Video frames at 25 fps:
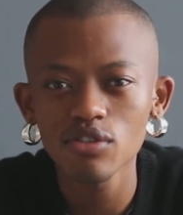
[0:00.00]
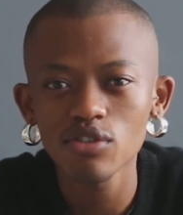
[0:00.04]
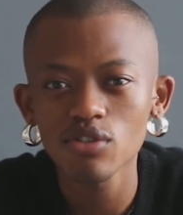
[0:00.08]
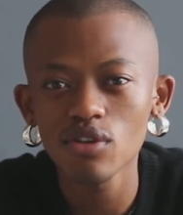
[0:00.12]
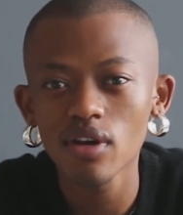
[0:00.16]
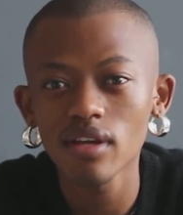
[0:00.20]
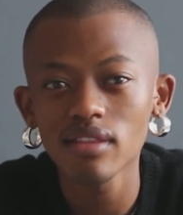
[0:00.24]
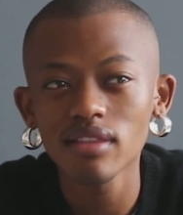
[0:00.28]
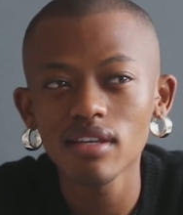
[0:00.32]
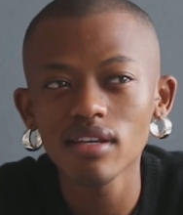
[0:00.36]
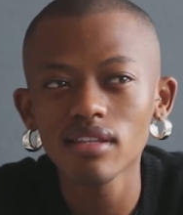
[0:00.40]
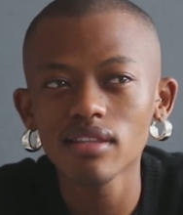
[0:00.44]
So
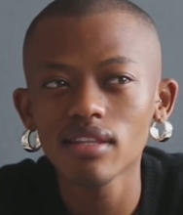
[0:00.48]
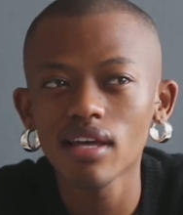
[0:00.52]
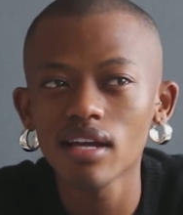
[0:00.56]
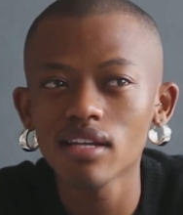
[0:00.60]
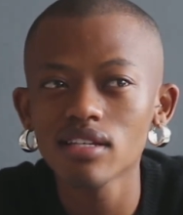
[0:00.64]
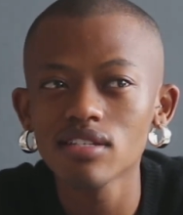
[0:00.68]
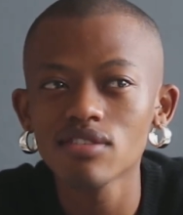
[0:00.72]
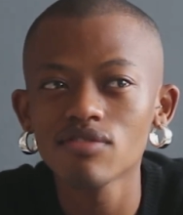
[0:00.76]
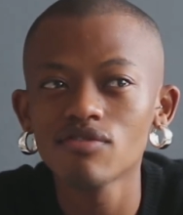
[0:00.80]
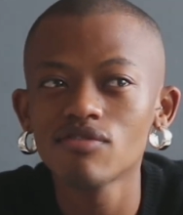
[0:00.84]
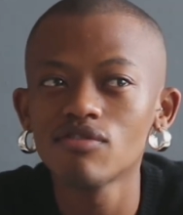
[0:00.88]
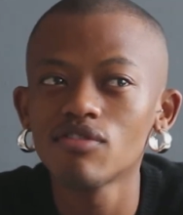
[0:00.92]
I think that
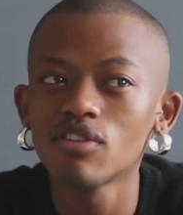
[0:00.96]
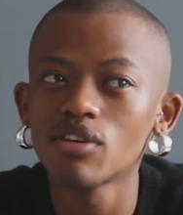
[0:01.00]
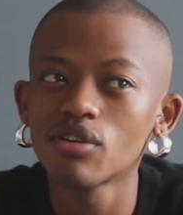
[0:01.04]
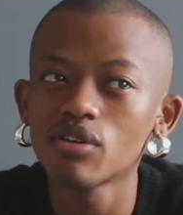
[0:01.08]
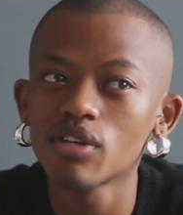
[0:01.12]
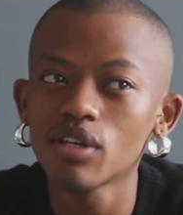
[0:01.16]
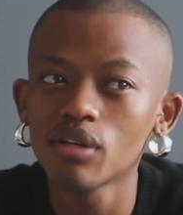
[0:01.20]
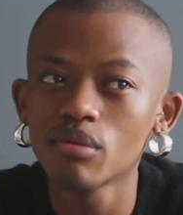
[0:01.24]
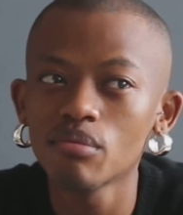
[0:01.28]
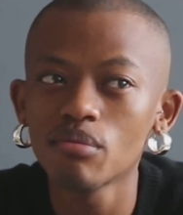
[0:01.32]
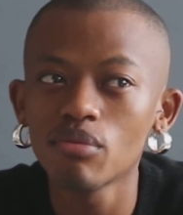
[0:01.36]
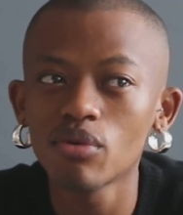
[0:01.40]
is
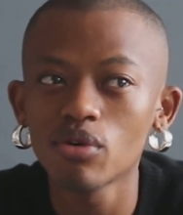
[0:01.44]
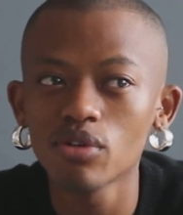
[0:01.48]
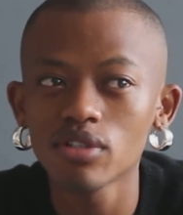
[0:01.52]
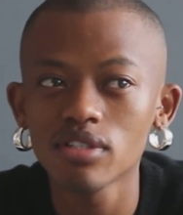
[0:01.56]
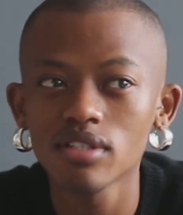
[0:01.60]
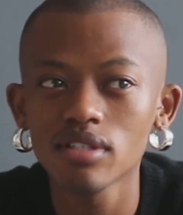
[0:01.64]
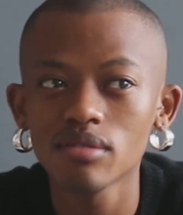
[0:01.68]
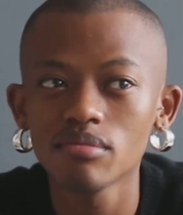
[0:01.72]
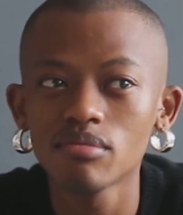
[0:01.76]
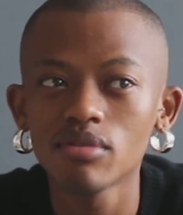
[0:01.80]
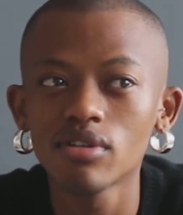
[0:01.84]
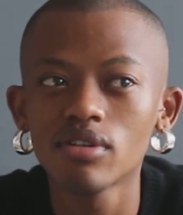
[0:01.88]
very
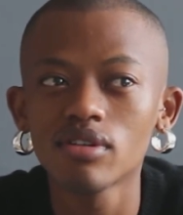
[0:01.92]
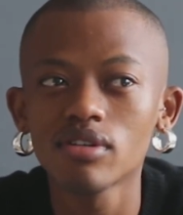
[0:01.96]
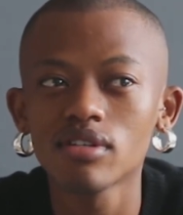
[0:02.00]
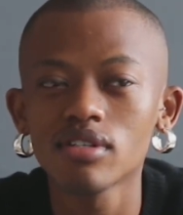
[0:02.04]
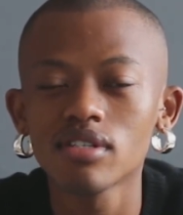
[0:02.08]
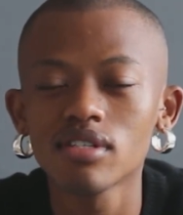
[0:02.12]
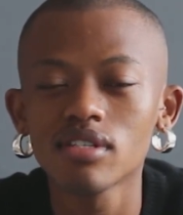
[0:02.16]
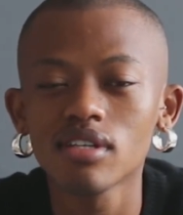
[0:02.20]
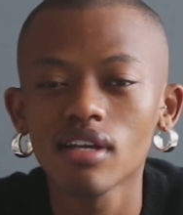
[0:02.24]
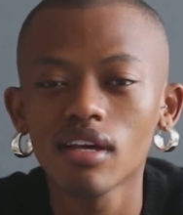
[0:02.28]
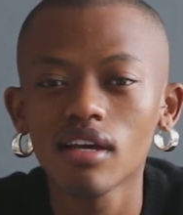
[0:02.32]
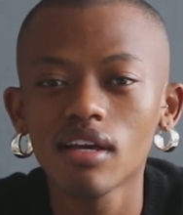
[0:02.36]
important
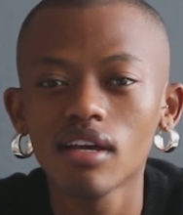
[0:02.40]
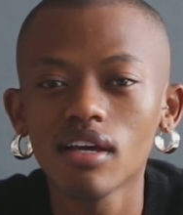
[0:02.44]
because